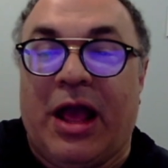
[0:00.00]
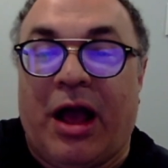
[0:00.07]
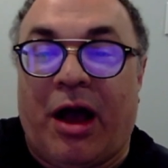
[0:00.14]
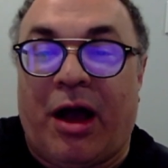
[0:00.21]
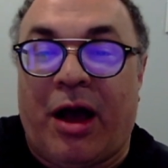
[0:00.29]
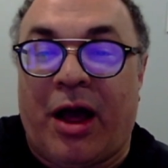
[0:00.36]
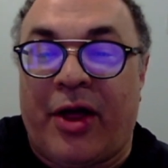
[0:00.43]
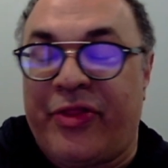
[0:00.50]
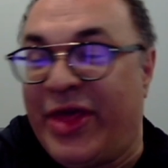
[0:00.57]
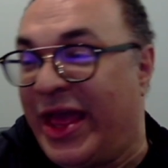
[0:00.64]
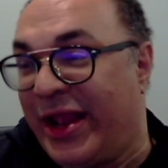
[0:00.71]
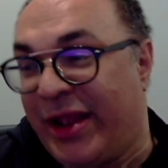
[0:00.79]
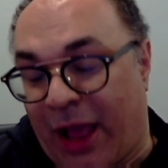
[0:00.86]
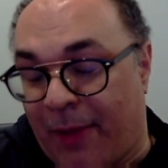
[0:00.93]

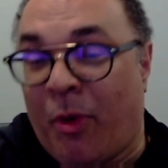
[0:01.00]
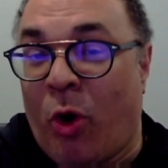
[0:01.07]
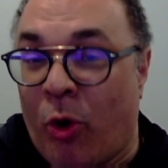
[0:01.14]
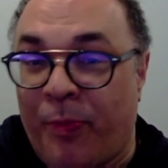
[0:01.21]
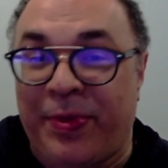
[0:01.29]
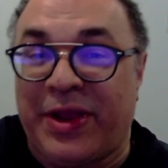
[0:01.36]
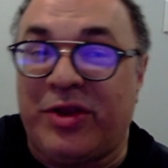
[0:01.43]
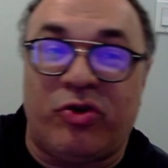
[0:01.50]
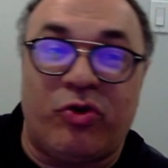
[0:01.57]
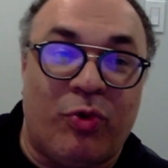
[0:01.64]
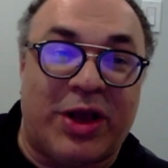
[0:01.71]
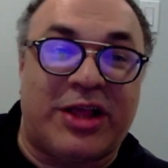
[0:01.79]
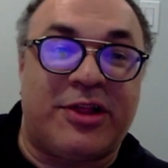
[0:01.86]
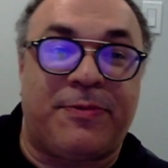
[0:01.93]
that I'm hoping to
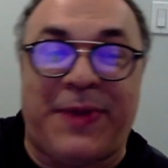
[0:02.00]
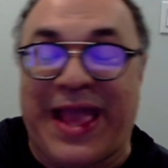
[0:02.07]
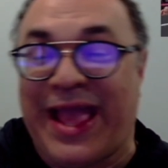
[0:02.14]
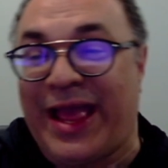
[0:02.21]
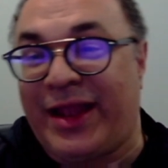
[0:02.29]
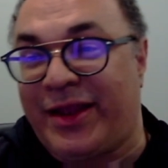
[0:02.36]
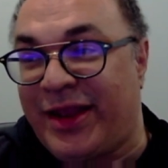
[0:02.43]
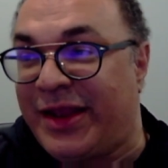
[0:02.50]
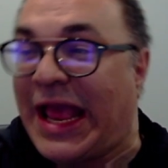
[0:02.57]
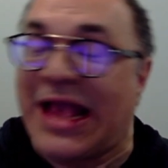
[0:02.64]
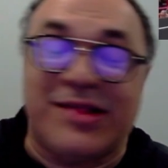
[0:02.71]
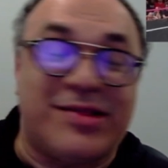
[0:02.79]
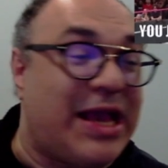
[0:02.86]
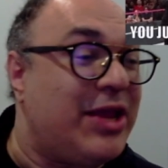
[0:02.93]
expand. And
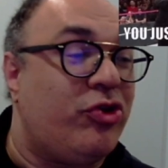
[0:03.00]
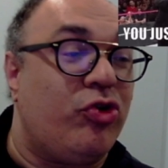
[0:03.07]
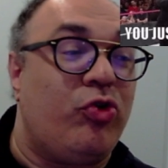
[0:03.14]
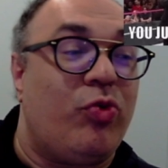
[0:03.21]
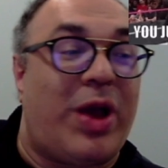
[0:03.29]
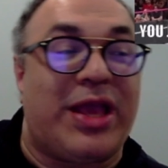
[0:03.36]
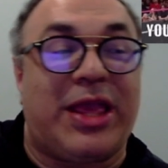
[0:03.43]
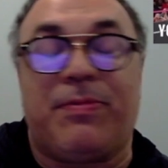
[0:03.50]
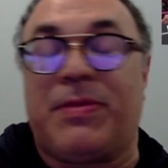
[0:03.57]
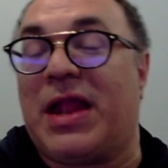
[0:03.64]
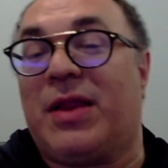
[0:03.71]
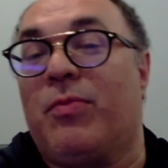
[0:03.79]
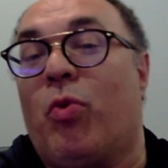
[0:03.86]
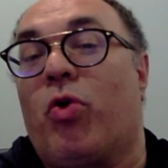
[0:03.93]
as I do, I keep
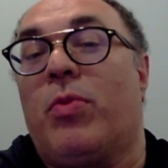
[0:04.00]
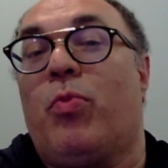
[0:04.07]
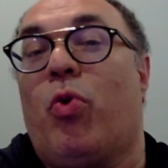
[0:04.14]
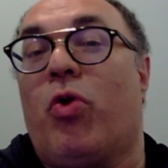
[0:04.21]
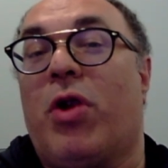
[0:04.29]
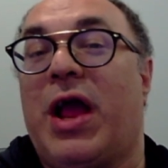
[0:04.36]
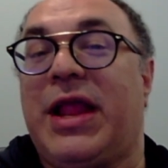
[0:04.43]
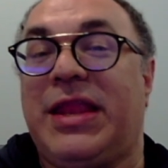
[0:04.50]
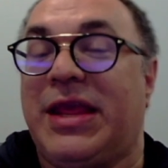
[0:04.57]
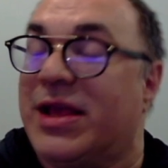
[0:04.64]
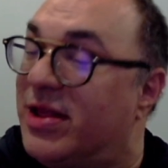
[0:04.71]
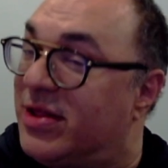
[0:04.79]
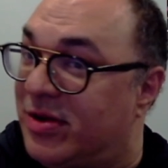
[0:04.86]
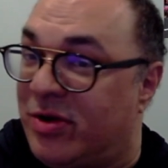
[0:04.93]
getting more and more
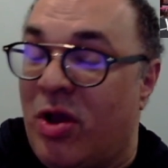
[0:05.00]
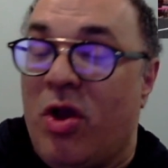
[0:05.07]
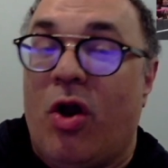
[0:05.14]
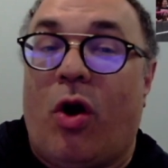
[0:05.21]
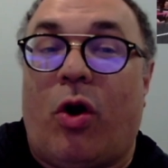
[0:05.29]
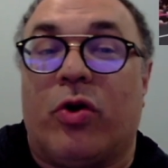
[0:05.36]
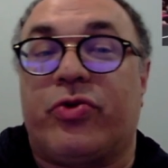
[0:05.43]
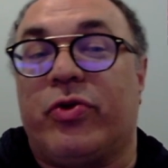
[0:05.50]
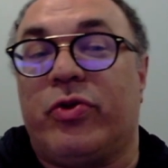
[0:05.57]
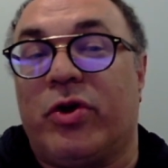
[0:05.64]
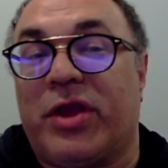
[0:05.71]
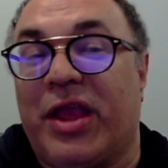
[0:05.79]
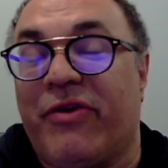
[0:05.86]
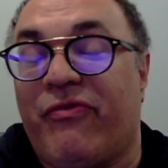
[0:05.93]
ideas and also
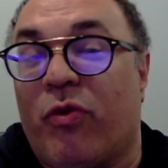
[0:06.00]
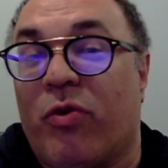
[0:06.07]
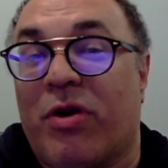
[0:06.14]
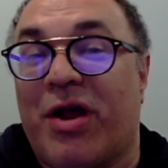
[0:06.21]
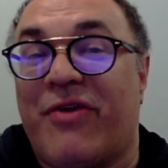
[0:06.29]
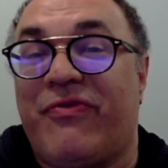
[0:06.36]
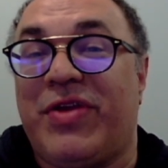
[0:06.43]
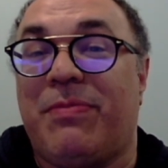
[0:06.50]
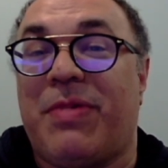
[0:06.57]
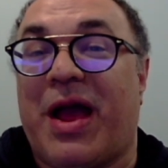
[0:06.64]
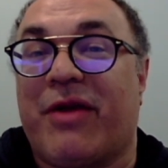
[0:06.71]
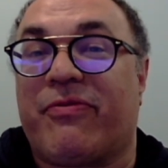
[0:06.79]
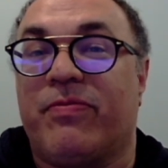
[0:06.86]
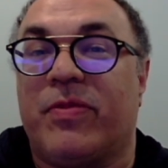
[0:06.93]
looking for
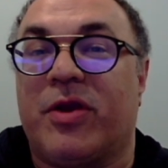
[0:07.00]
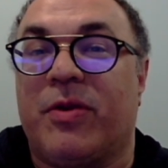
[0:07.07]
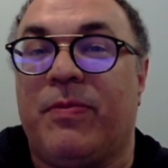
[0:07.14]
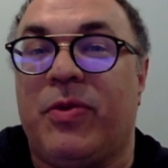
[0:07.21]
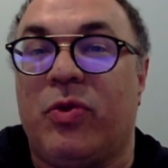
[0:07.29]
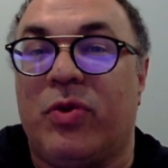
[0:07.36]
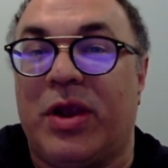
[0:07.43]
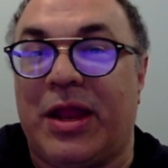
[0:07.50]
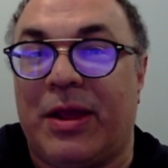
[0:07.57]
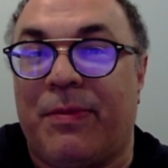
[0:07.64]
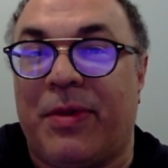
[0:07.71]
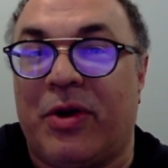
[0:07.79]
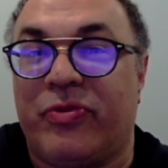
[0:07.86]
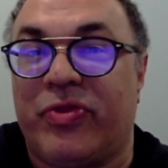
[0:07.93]
feedback from the community
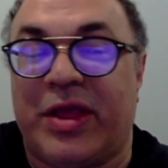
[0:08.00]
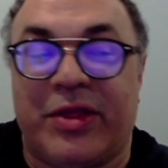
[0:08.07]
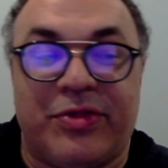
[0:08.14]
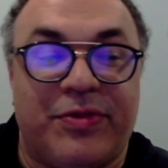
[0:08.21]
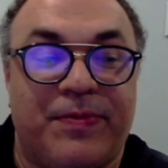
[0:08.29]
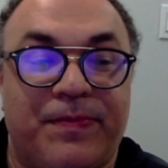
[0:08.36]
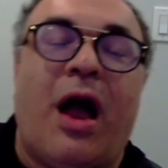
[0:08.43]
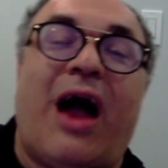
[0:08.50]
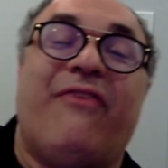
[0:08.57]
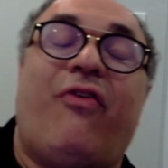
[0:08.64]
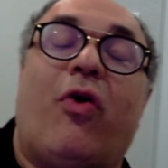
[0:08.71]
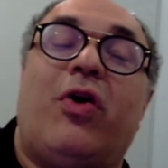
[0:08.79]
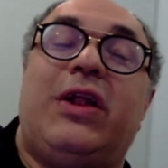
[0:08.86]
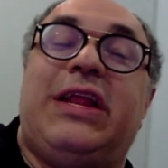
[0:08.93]
about these. I've
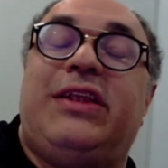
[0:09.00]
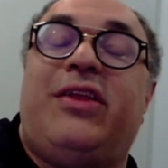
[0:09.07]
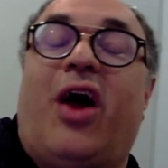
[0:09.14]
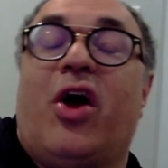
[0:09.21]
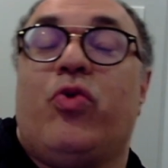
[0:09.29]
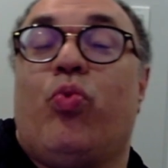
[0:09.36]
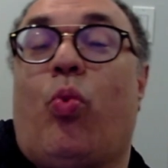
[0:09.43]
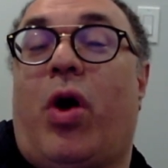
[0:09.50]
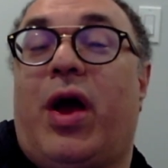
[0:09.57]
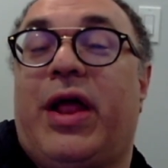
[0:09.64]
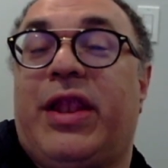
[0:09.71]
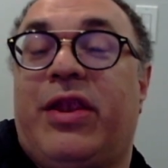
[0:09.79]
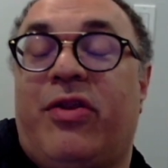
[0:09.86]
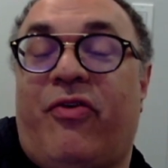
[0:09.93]
already done
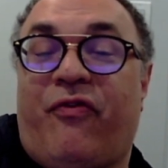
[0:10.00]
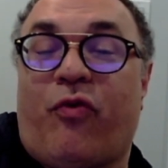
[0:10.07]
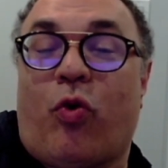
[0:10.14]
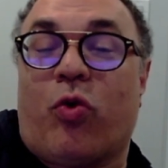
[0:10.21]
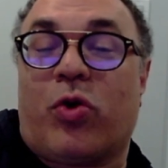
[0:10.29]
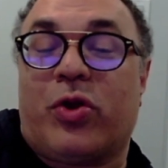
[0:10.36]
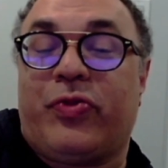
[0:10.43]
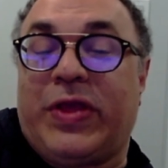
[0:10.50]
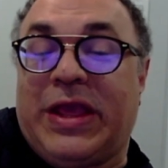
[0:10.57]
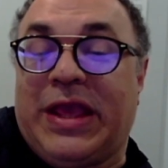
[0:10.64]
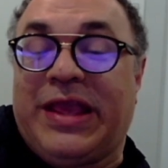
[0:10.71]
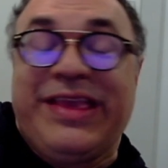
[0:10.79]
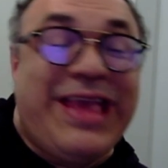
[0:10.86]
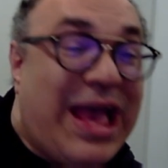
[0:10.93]
one for
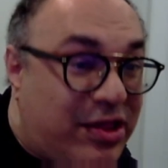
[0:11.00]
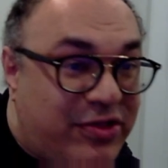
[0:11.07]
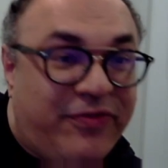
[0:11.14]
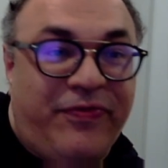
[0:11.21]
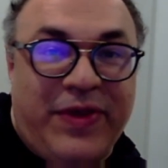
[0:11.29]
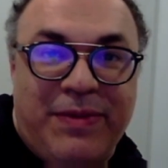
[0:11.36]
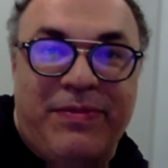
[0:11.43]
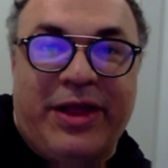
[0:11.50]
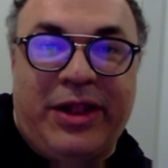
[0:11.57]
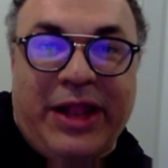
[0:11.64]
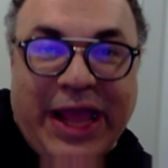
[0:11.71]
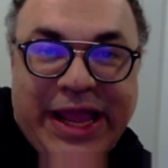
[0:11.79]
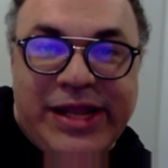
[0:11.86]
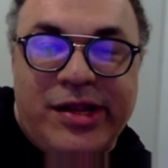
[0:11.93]
the guest
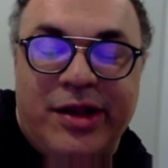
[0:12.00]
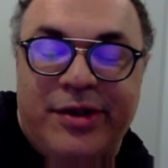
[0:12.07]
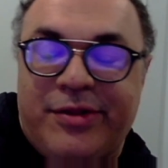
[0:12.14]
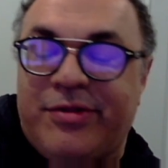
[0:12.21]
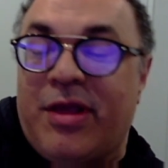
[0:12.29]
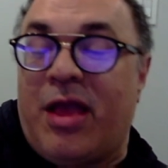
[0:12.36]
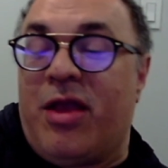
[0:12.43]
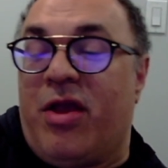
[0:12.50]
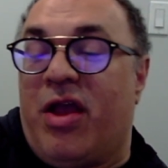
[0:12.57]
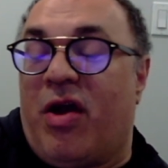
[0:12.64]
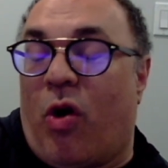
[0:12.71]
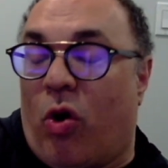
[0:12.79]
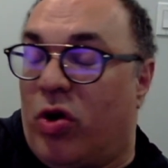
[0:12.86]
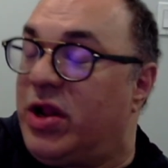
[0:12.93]
female agents,
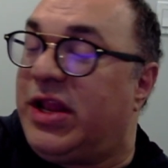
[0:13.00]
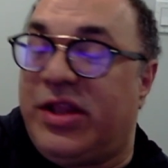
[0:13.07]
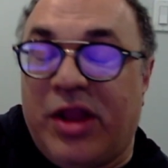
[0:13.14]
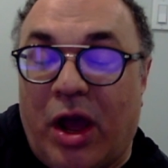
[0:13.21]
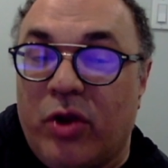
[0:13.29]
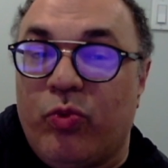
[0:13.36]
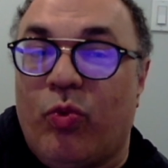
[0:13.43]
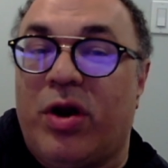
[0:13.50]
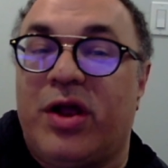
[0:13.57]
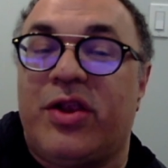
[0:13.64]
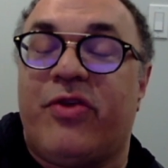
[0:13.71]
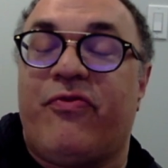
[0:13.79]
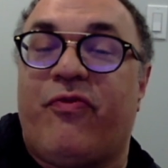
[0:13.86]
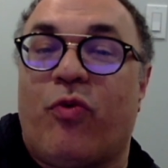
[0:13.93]
already done
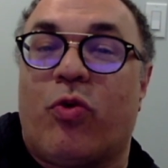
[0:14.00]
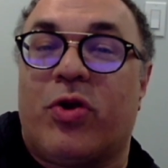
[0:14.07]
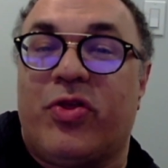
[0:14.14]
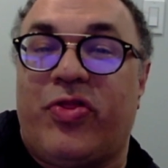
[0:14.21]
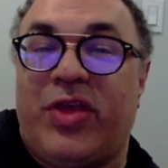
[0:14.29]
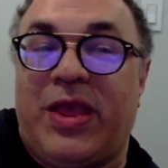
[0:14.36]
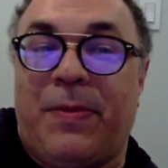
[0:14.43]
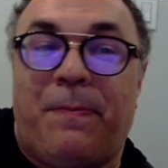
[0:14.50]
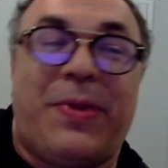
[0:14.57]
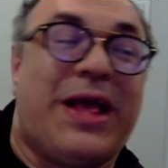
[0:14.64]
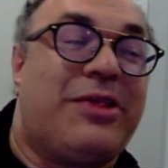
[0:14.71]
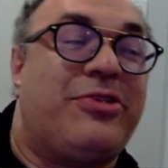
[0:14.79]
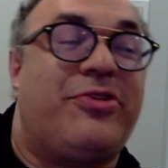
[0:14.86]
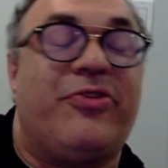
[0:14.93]
one for the
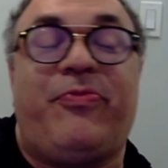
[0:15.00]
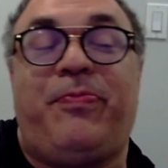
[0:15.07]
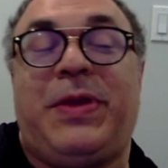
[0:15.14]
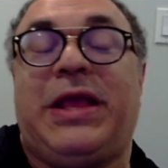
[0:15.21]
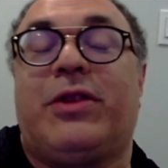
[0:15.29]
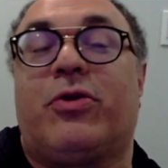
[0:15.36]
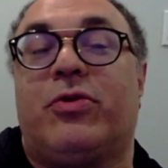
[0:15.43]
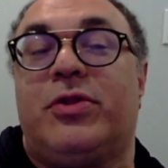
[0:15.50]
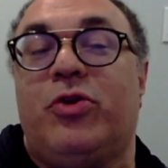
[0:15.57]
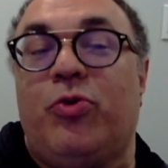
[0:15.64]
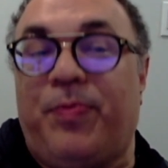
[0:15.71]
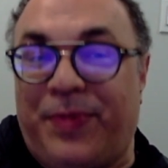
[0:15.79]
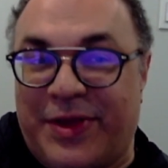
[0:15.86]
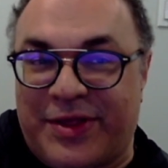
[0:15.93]
best of Peter
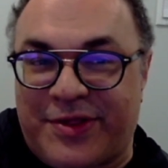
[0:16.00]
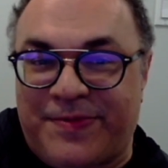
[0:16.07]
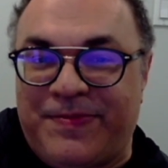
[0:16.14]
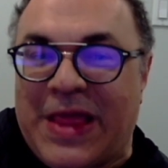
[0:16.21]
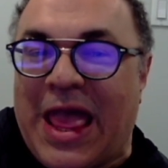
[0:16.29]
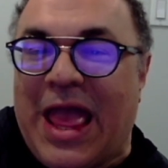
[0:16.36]
Lupus.